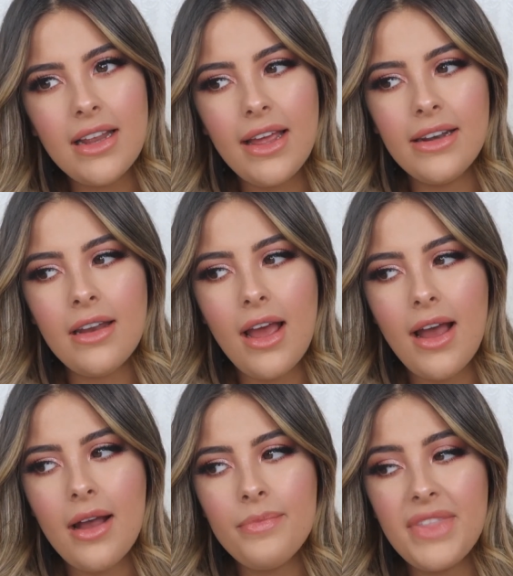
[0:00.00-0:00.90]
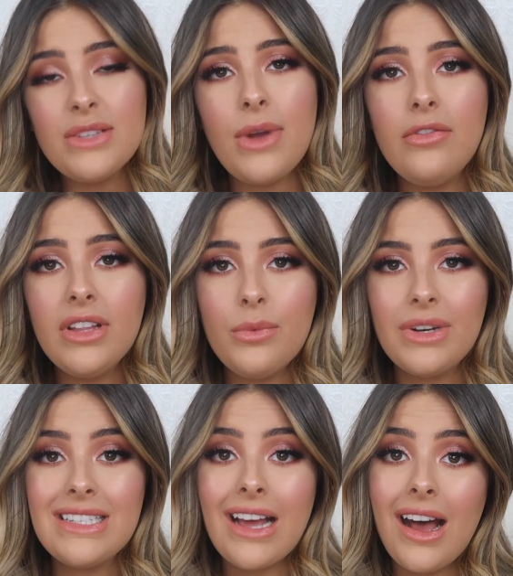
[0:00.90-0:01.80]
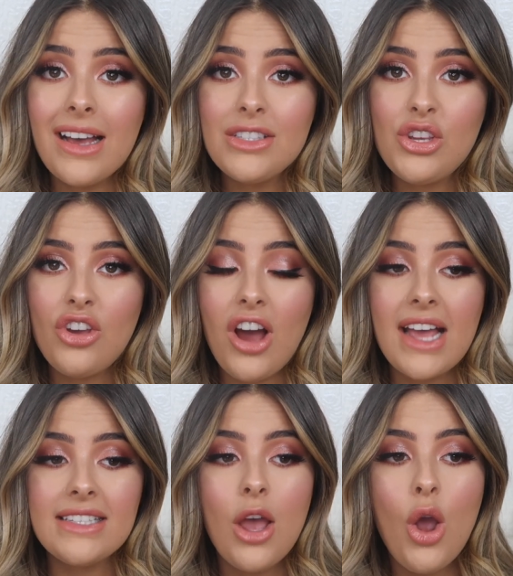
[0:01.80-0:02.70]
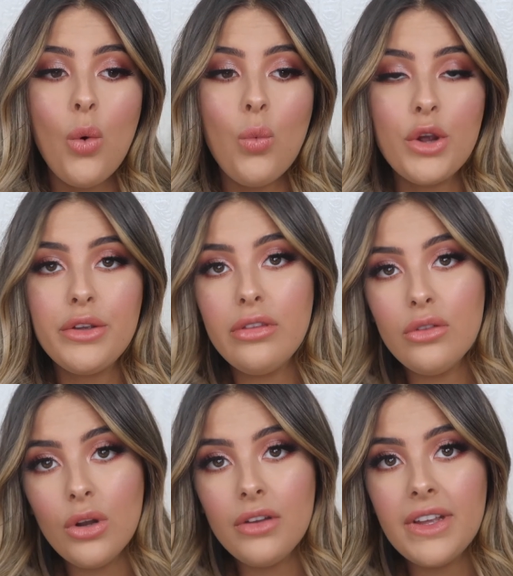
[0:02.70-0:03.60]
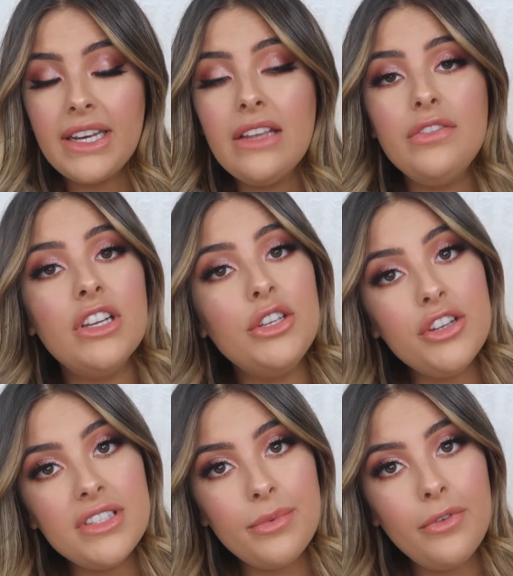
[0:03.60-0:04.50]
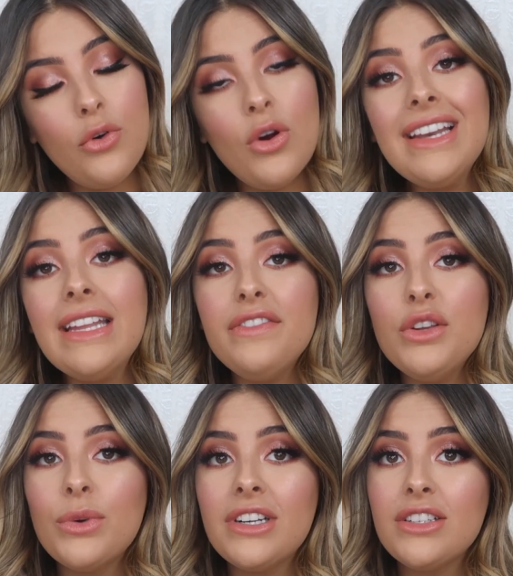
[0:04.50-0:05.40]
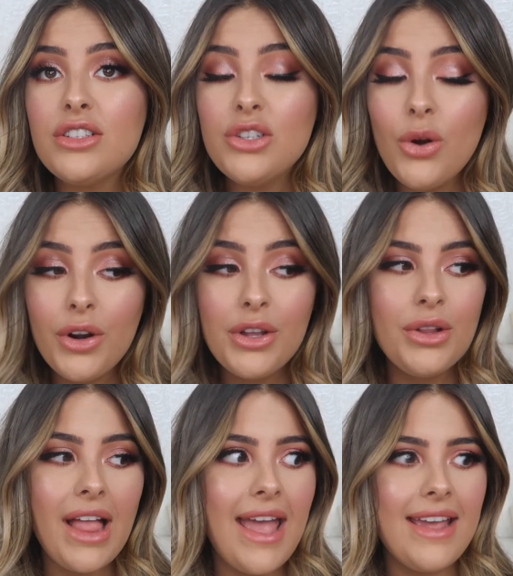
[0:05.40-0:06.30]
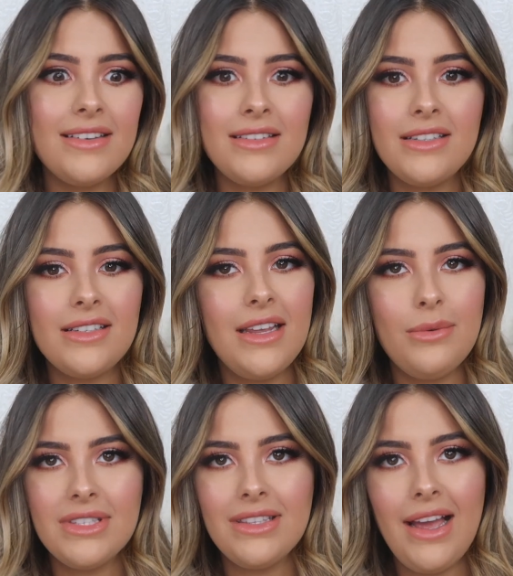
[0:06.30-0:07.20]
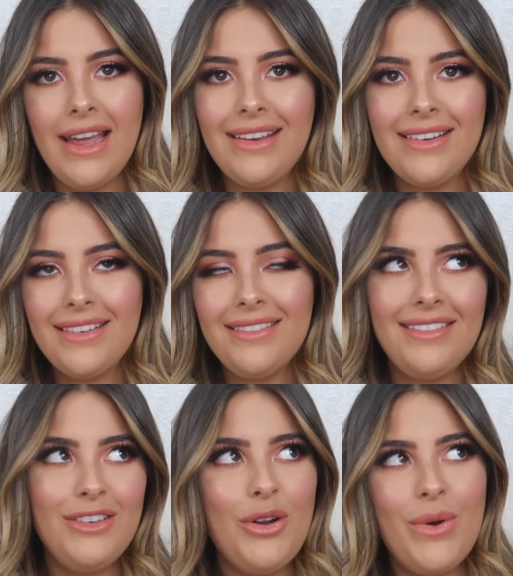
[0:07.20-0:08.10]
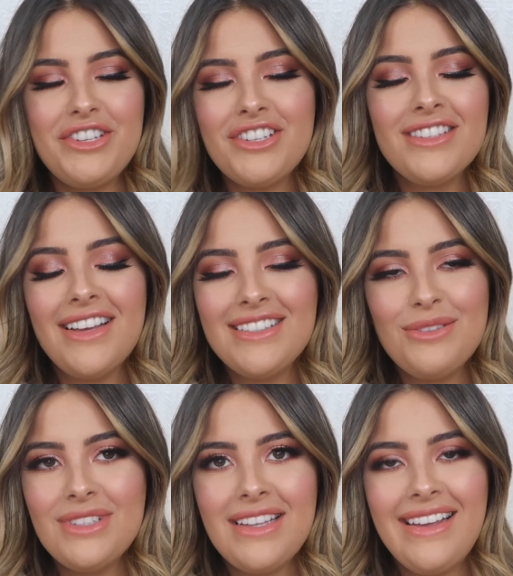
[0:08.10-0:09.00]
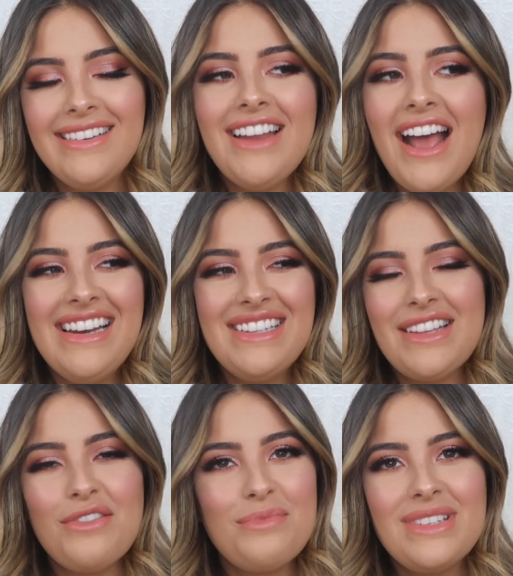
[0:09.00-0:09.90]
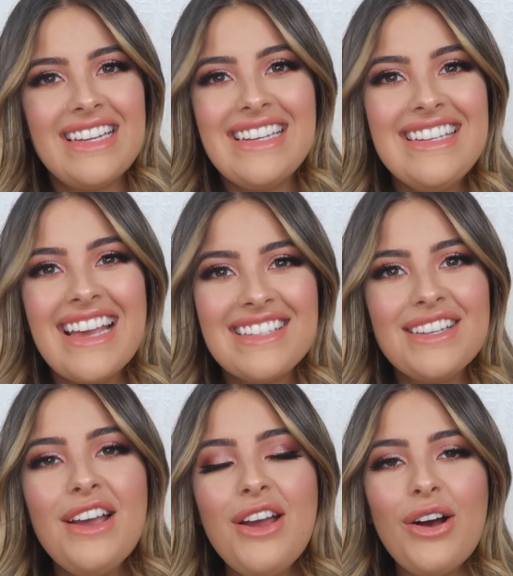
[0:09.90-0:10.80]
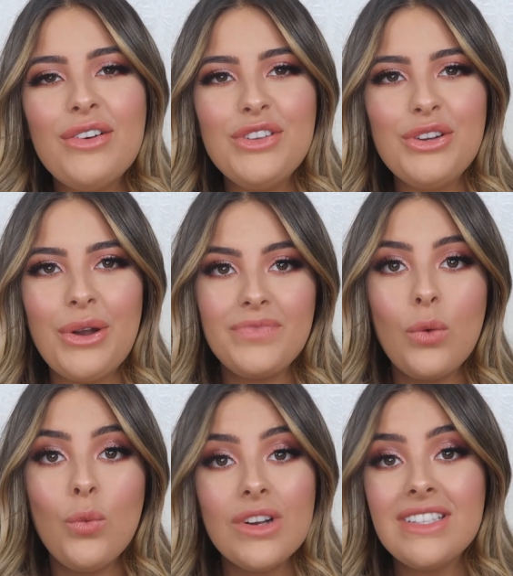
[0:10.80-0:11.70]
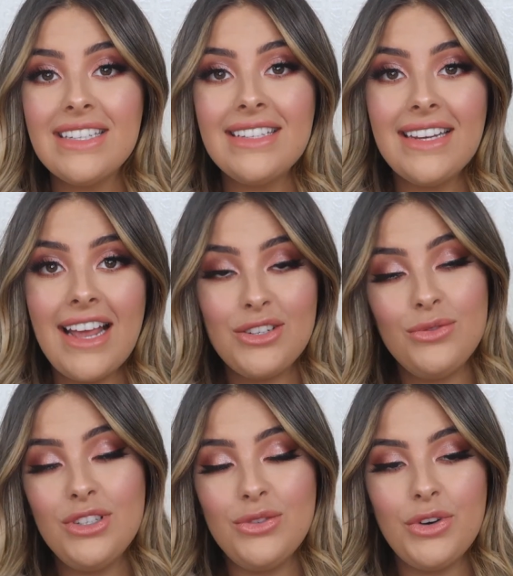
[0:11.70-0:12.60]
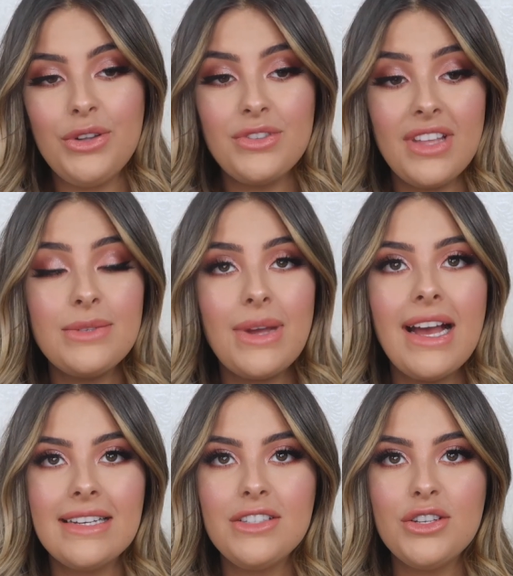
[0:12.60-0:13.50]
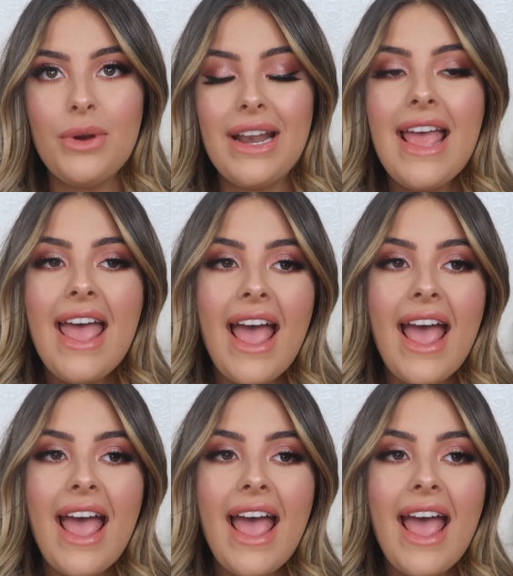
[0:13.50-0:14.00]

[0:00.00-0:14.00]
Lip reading: And that's why I really wanted to ask you guys what you thought of it, if you had used it before, and if you wanted a tutorial. And it was like, no questions asked. It was like 97% yes of you wanted an actual tutorial, so that's why I had to do it.